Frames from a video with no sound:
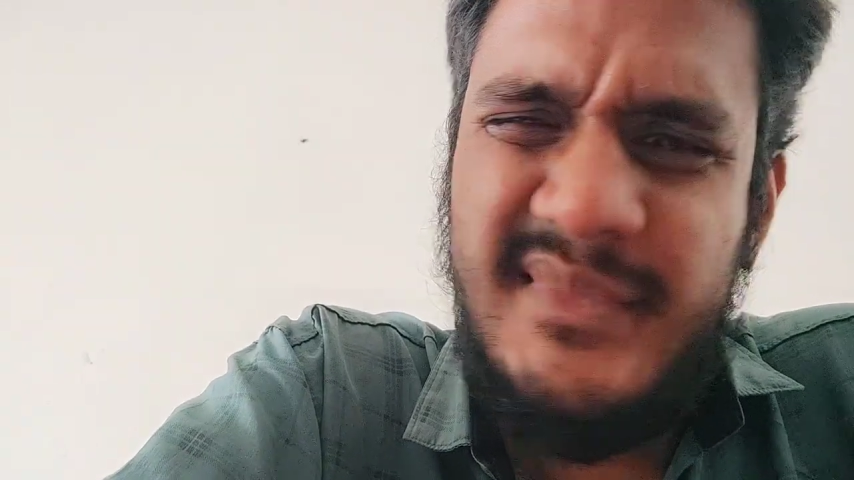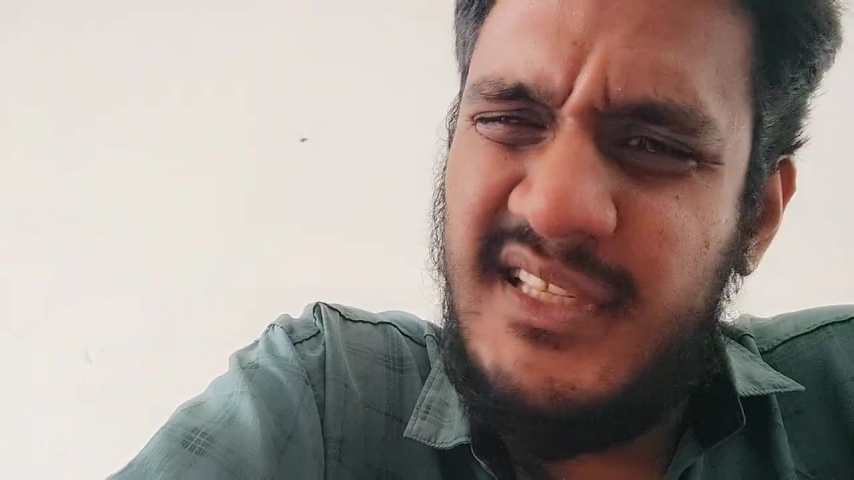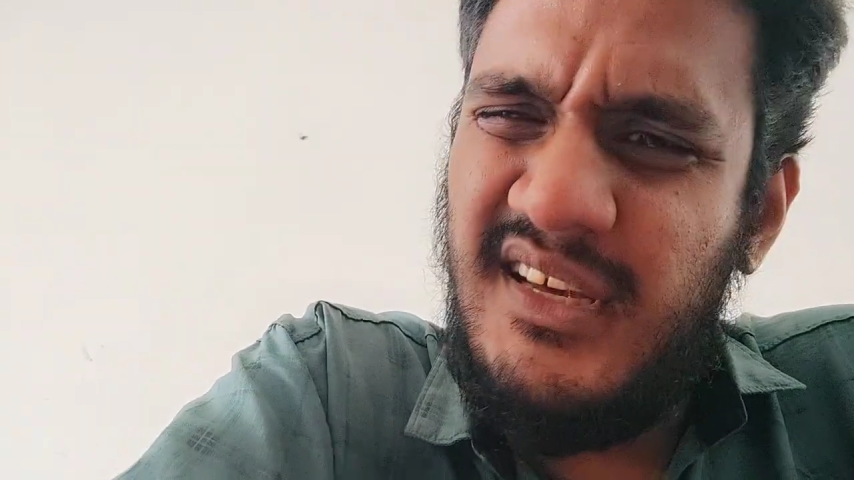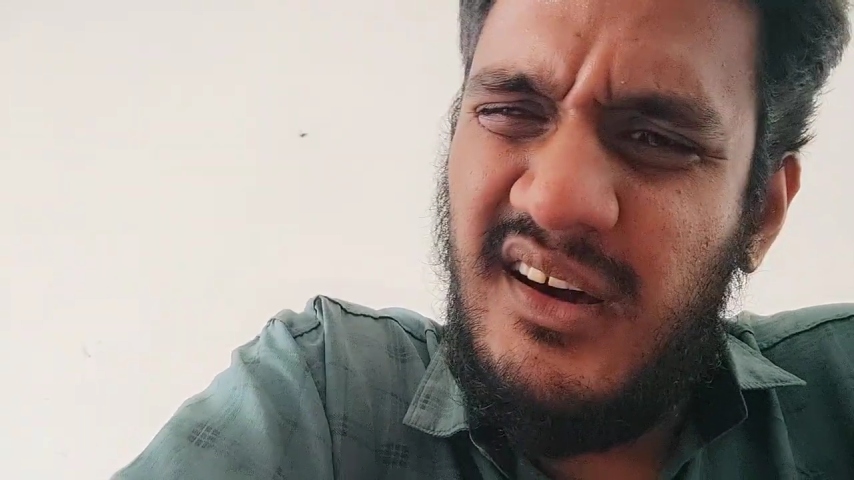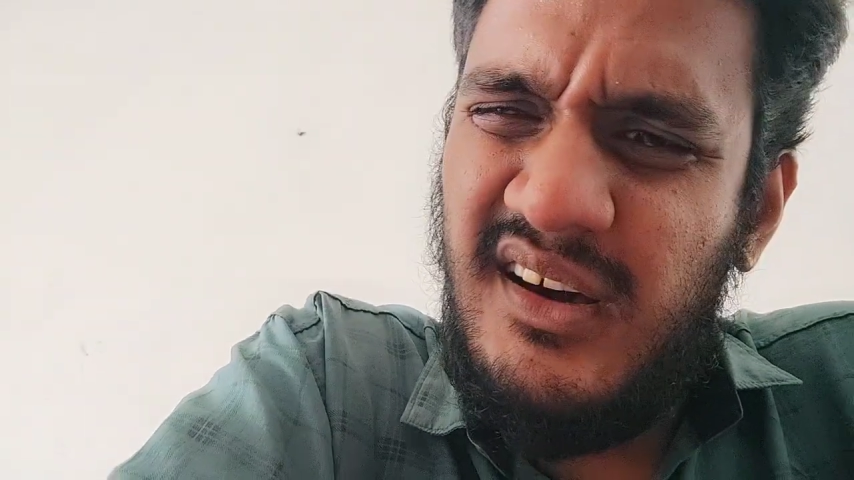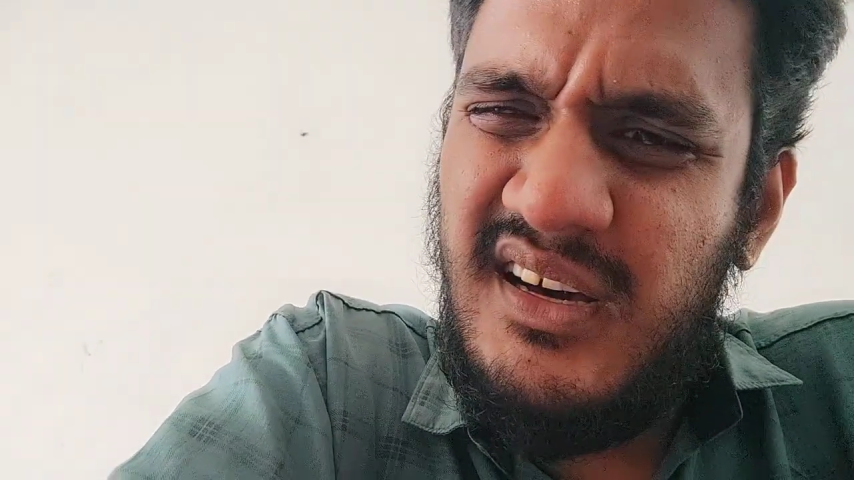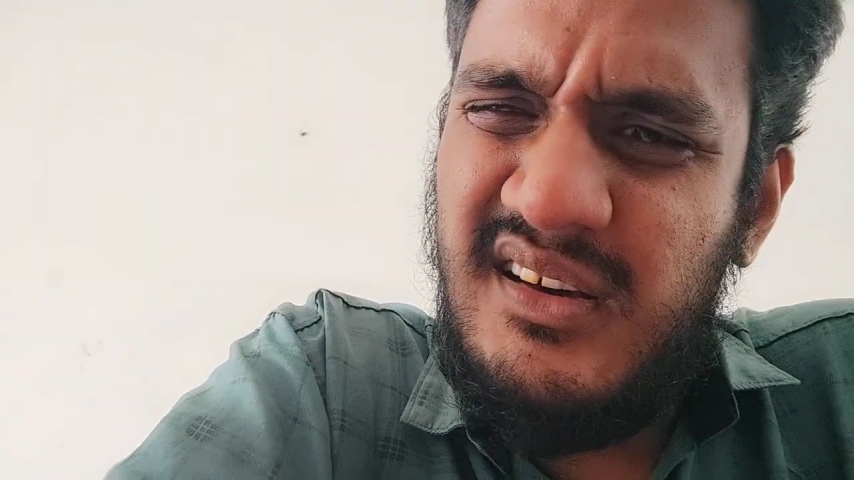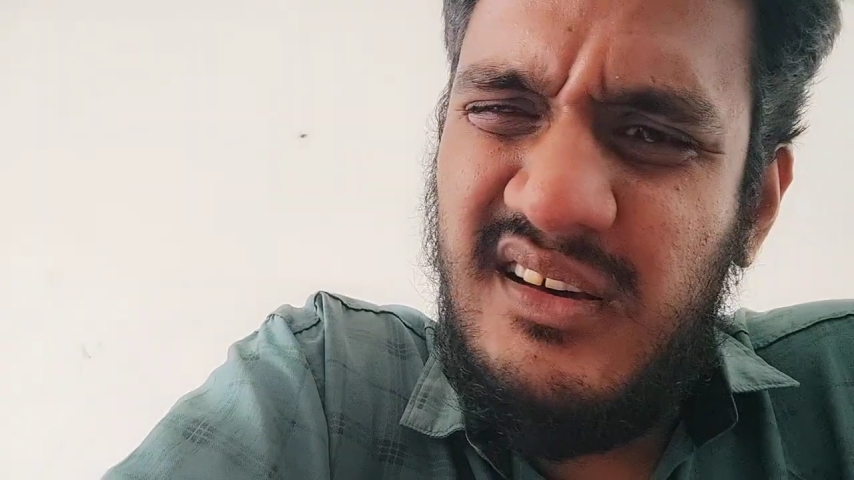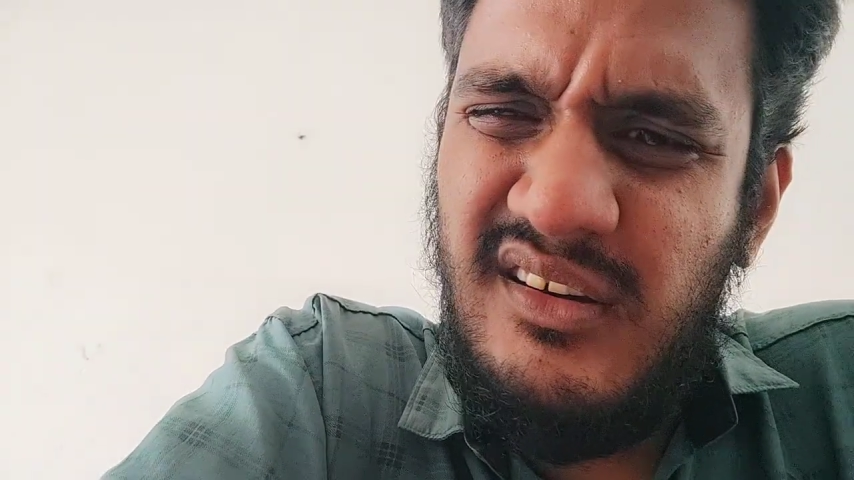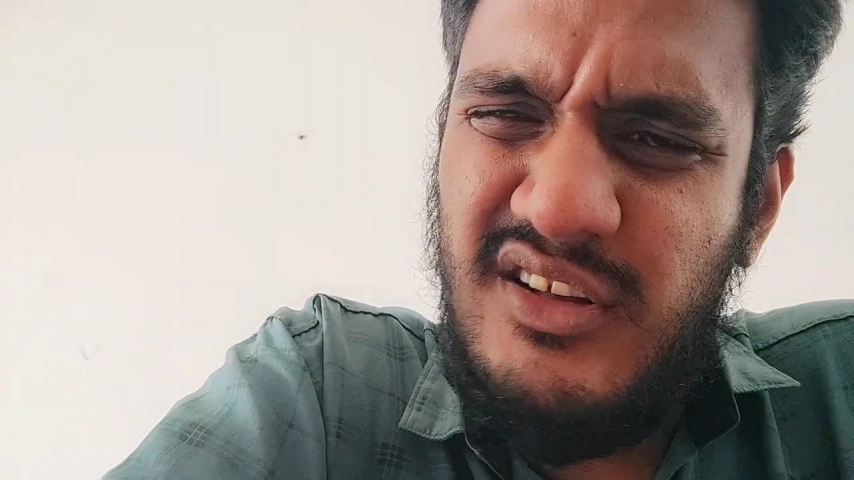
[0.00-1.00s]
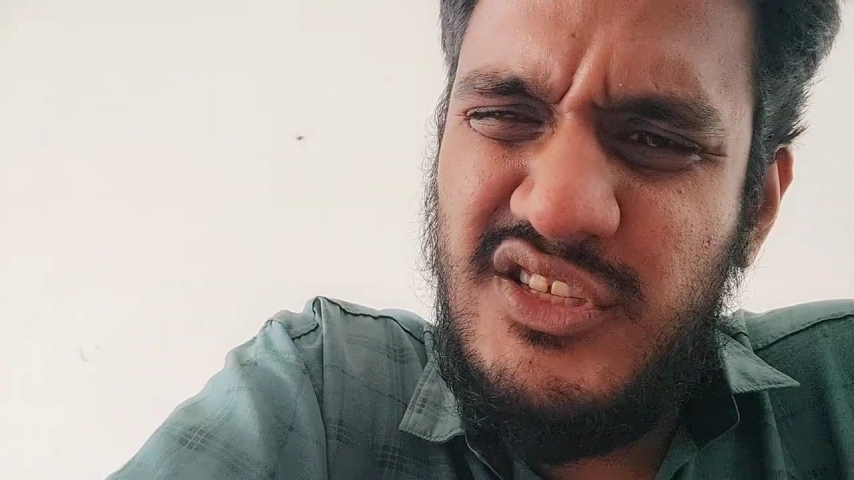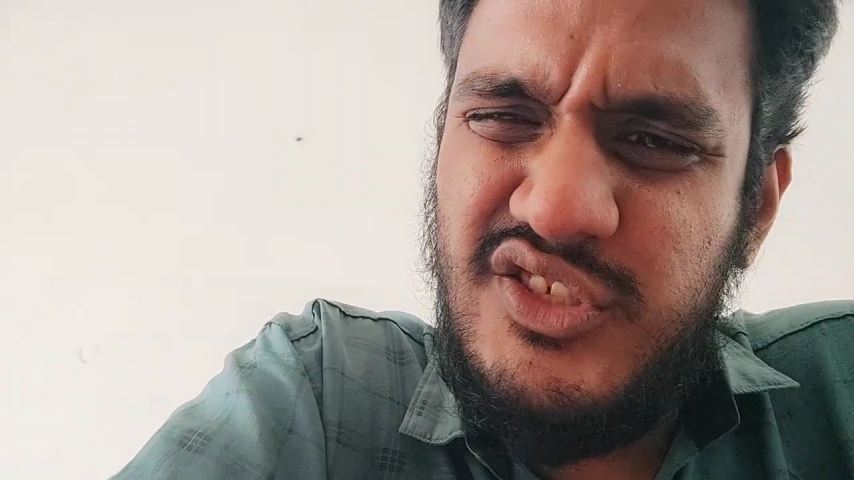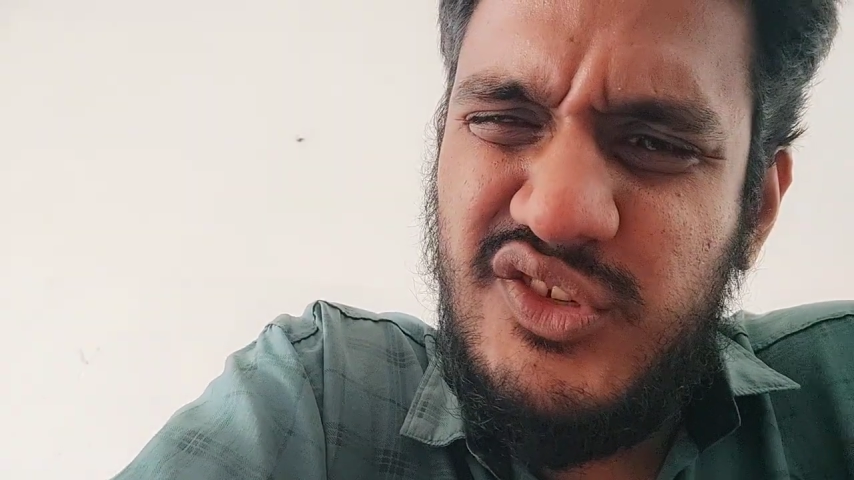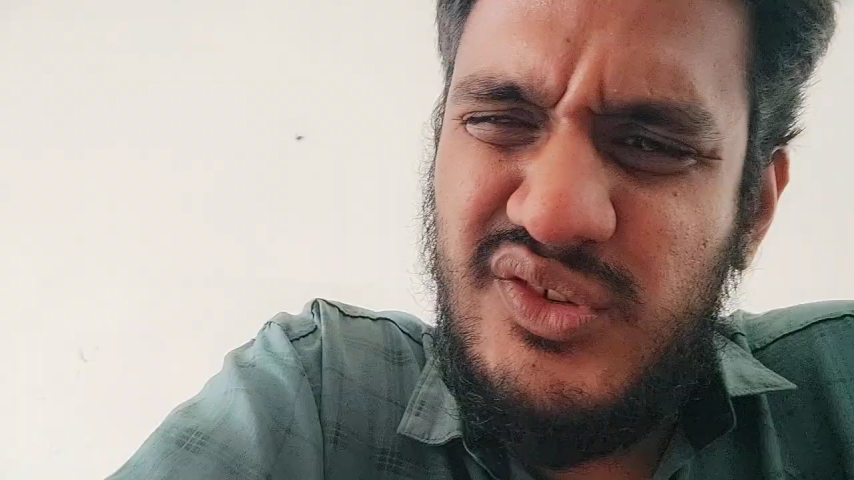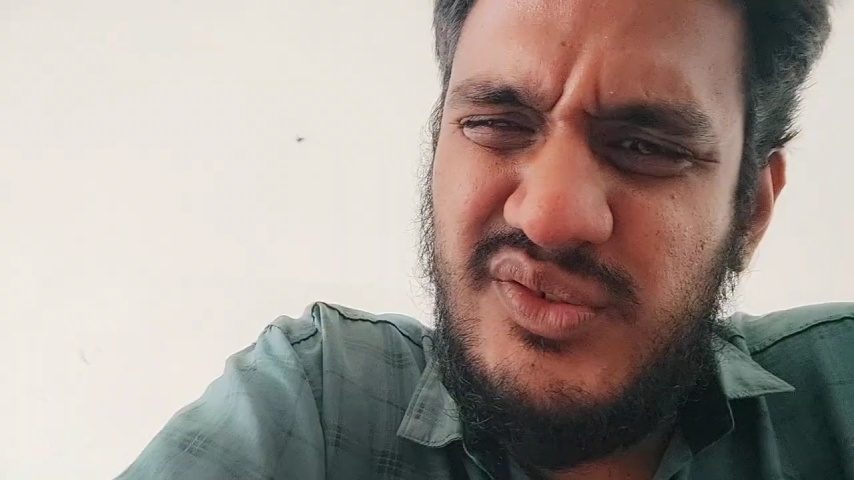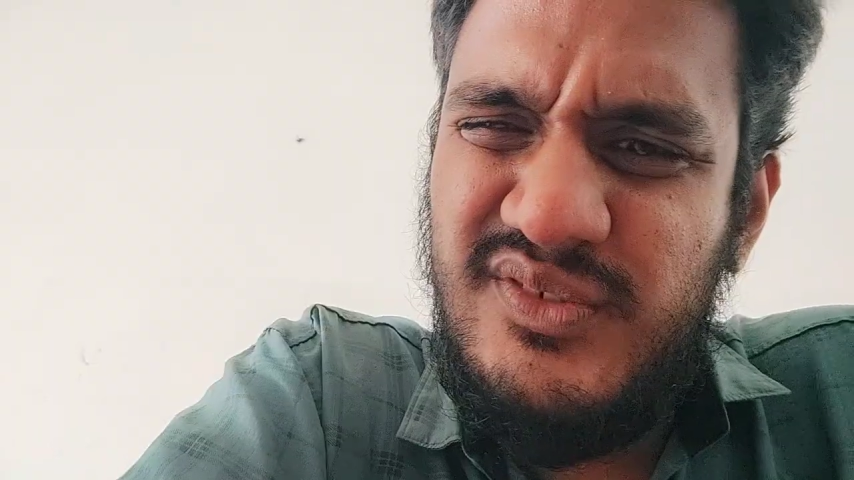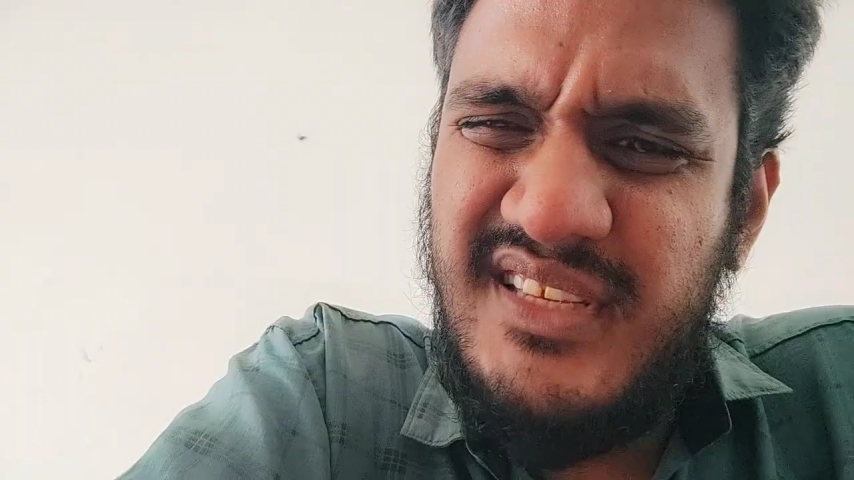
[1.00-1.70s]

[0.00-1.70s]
There are also